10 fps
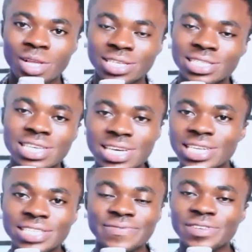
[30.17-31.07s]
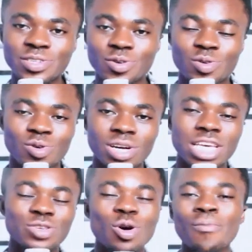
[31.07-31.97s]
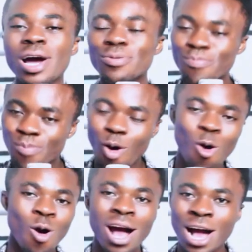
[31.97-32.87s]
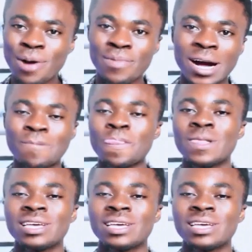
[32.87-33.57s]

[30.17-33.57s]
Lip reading: seeing this video, no, your man Bo Ama,